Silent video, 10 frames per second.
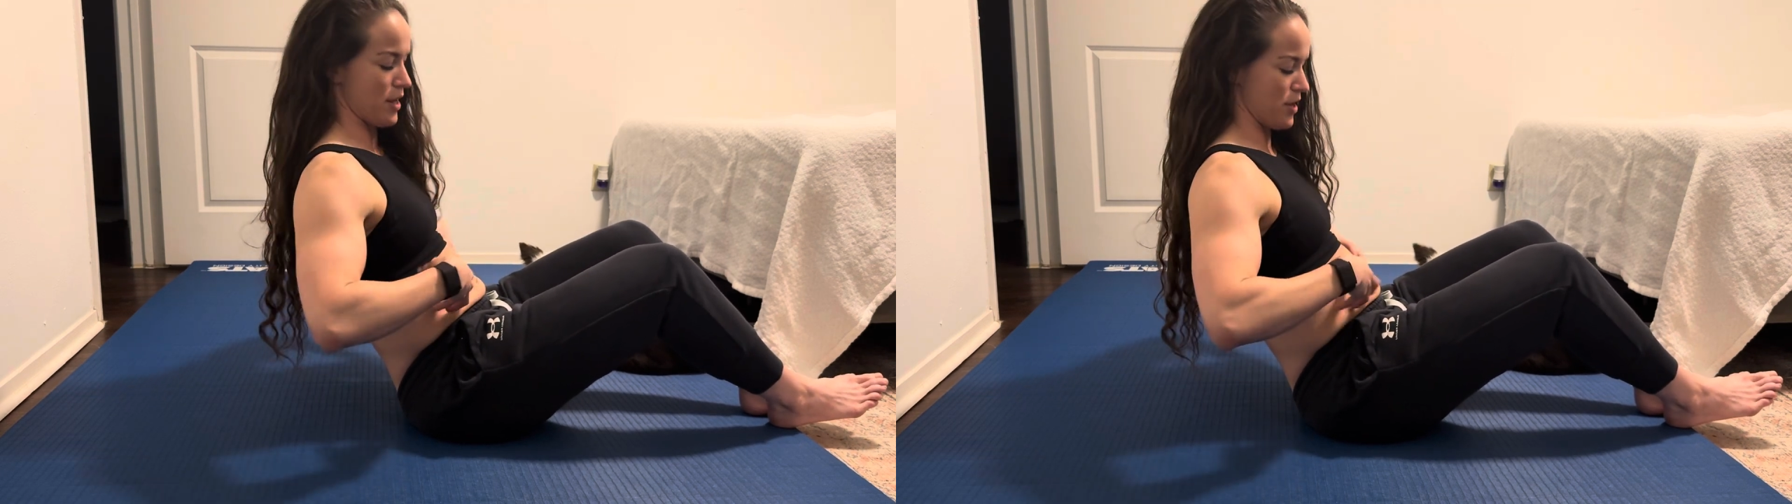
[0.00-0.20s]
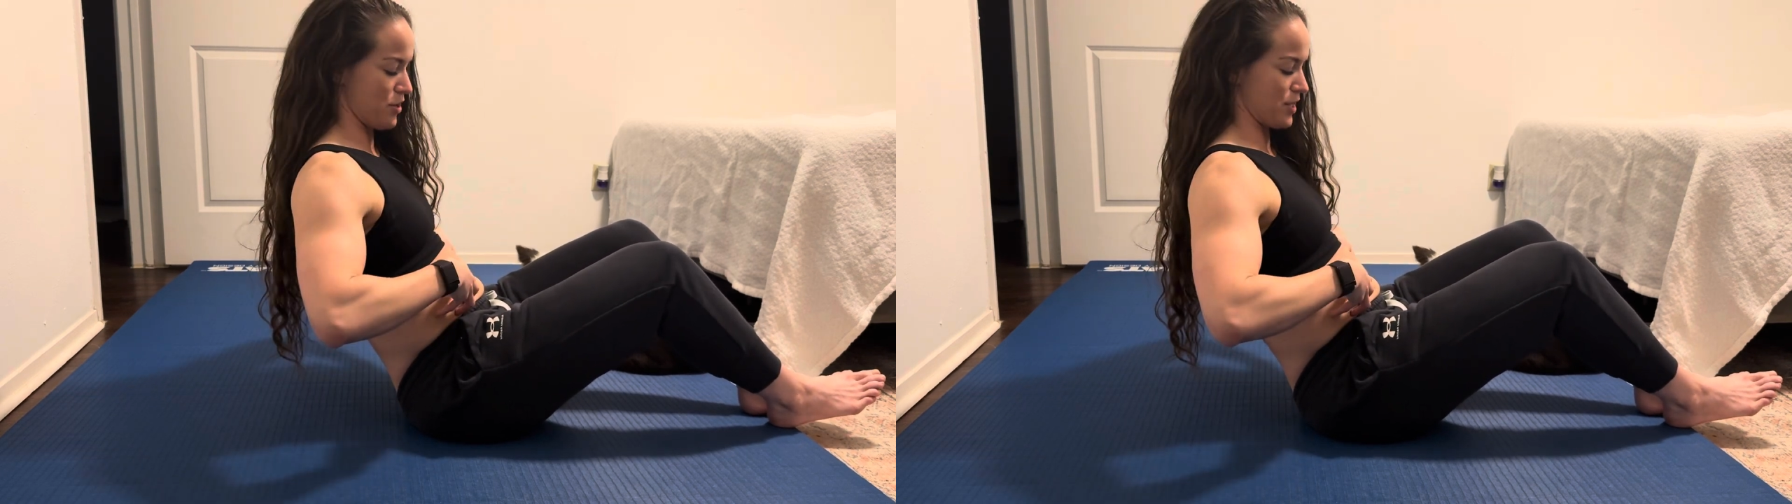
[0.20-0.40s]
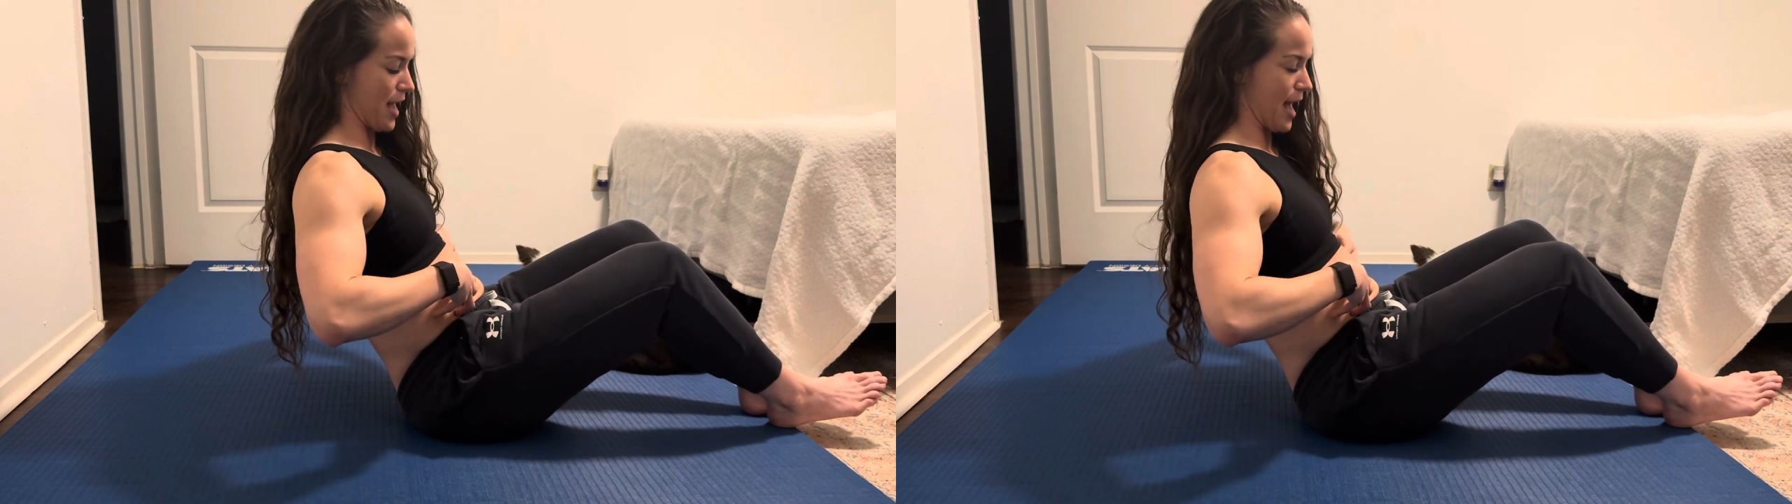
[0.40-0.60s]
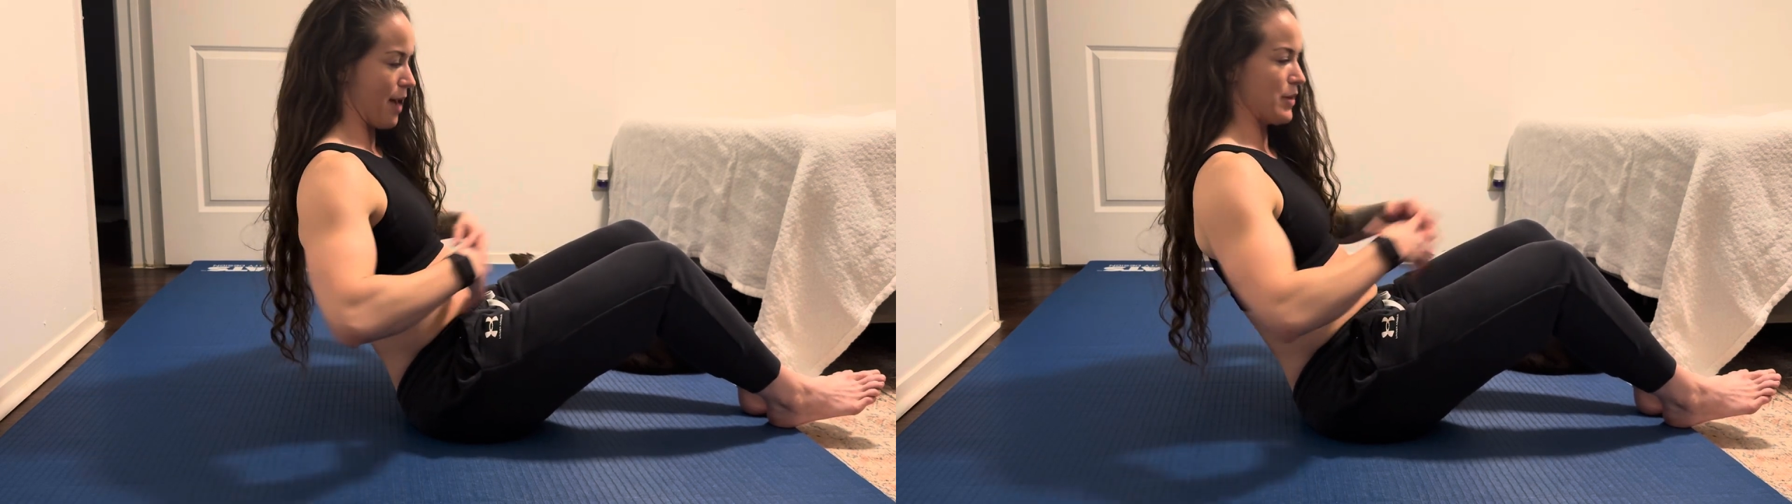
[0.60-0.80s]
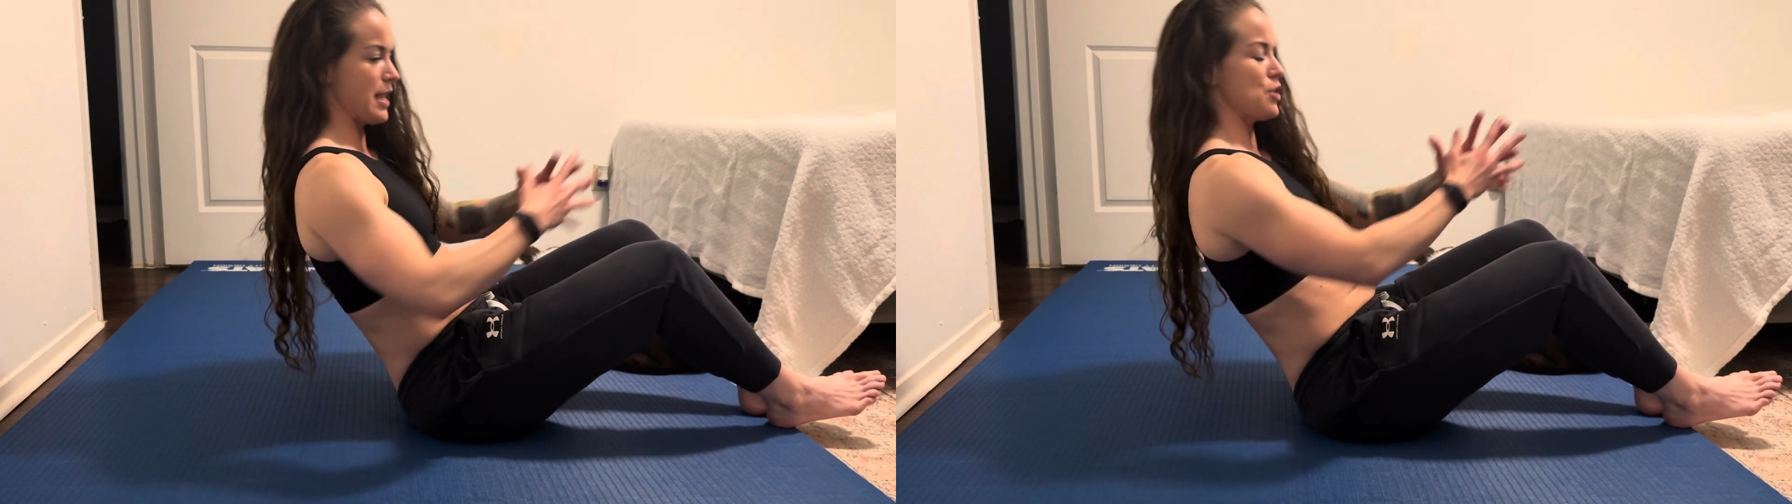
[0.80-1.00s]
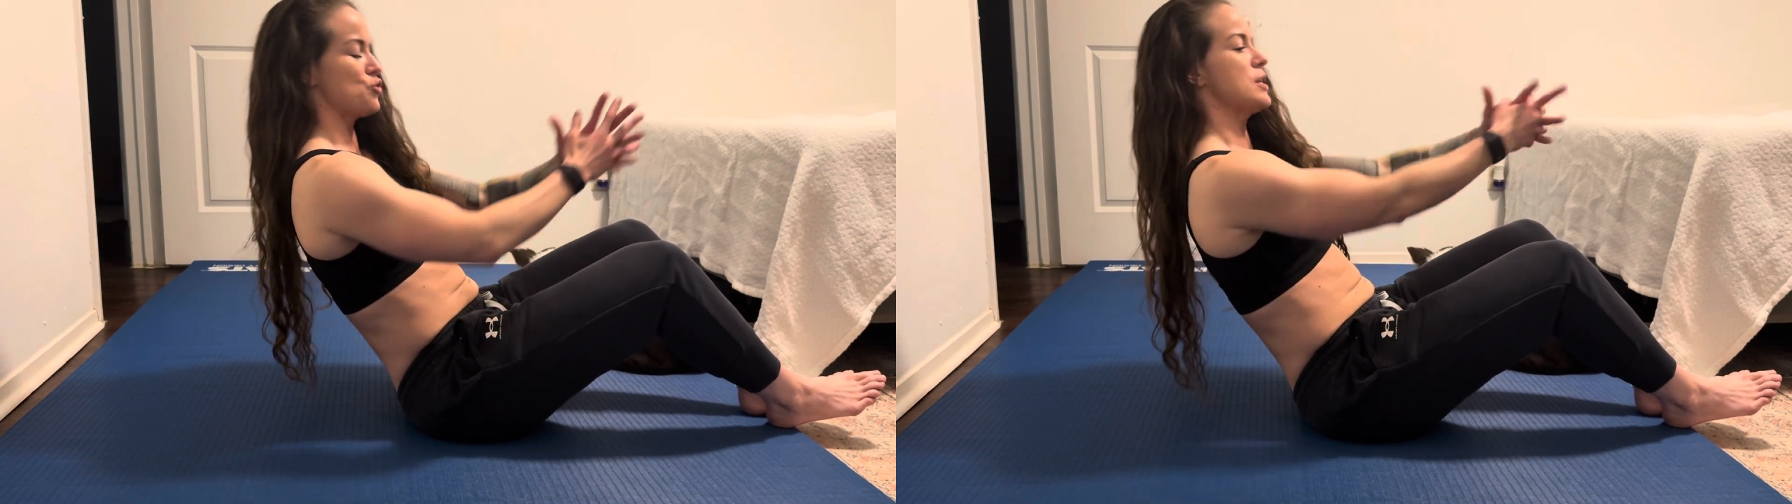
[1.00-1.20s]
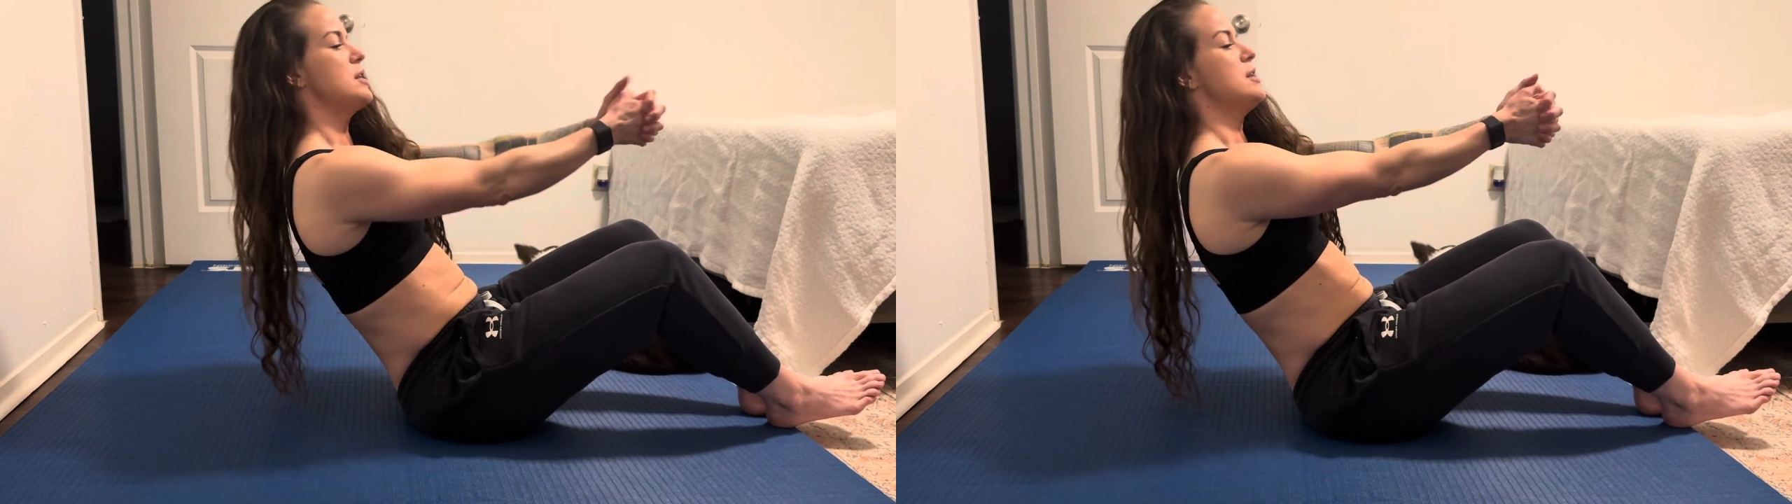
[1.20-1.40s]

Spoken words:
there's that ab engagement.